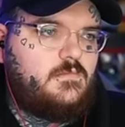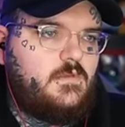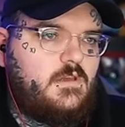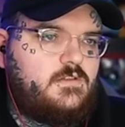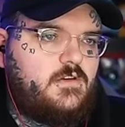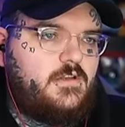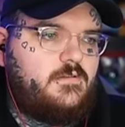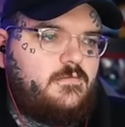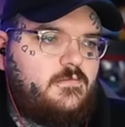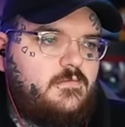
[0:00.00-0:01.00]
Yeah,
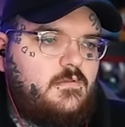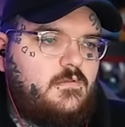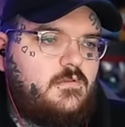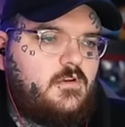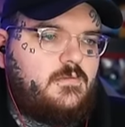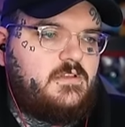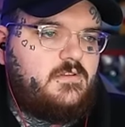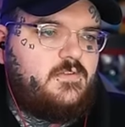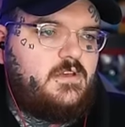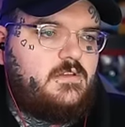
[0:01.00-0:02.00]
starting. Drop the
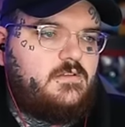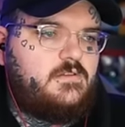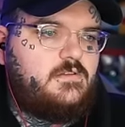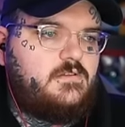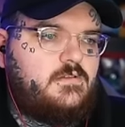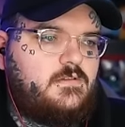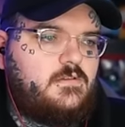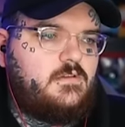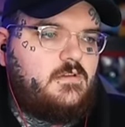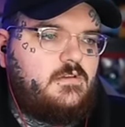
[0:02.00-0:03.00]
defense.
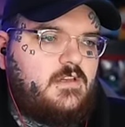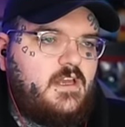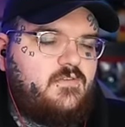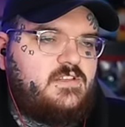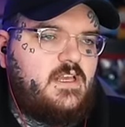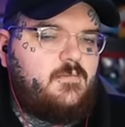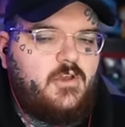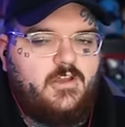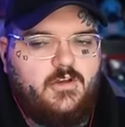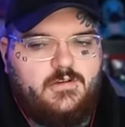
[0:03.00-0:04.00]
He's gonna heavy slam.
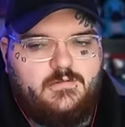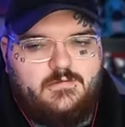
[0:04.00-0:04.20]
Okay, good.